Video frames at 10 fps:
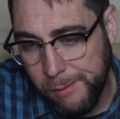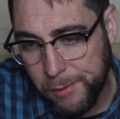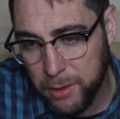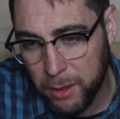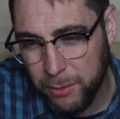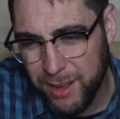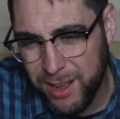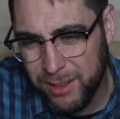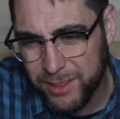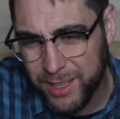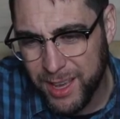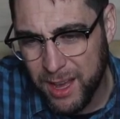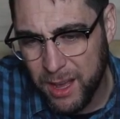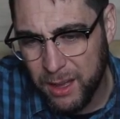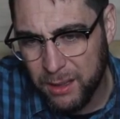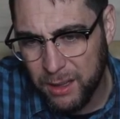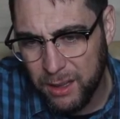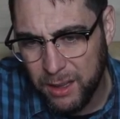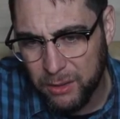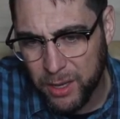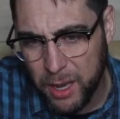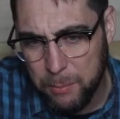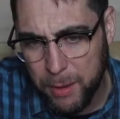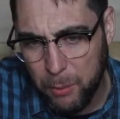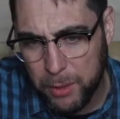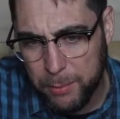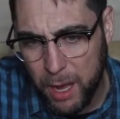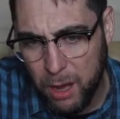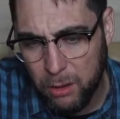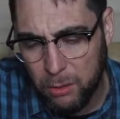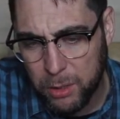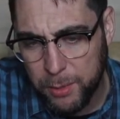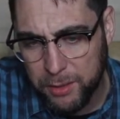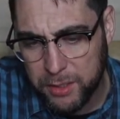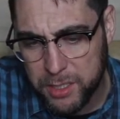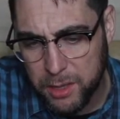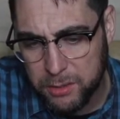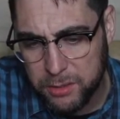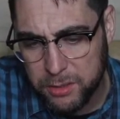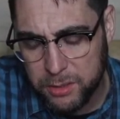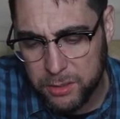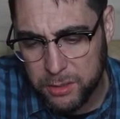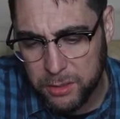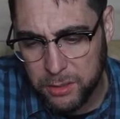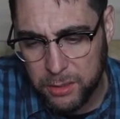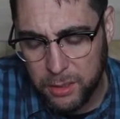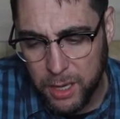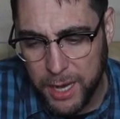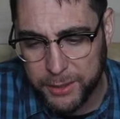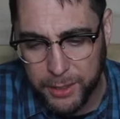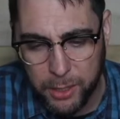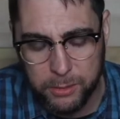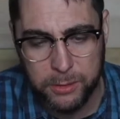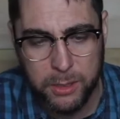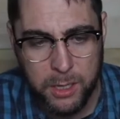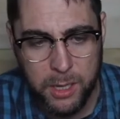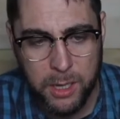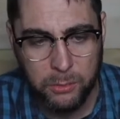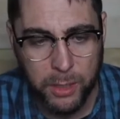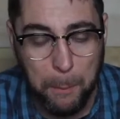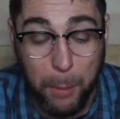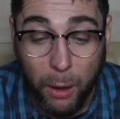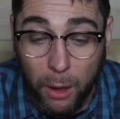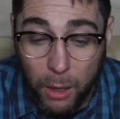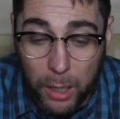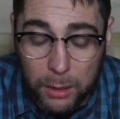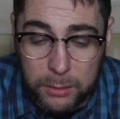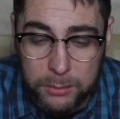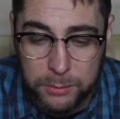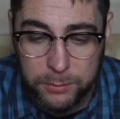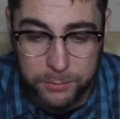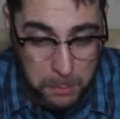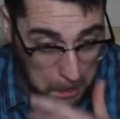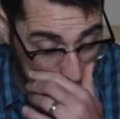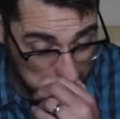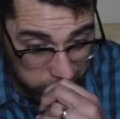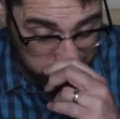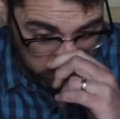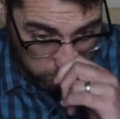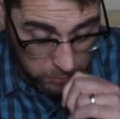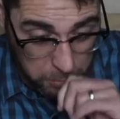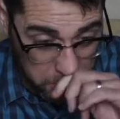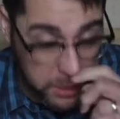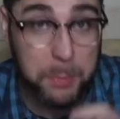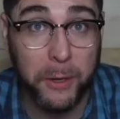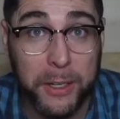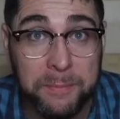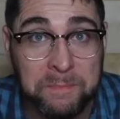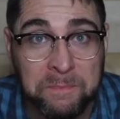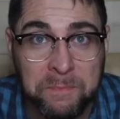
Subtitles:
You think, well, yeah, okay, but what about these others? I don't know. Well, Paul, through the Spirit,